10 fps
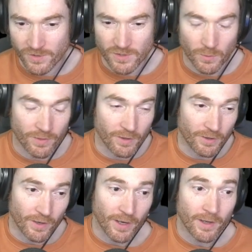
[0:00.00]
It's what
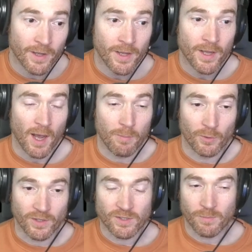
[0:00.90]
their
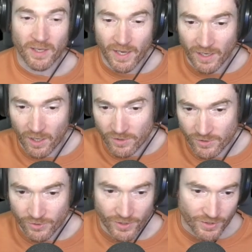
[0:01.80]
ability to maintain
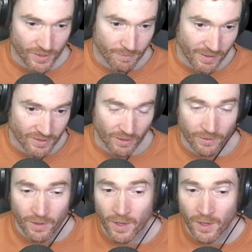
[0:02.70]
concentration is based on.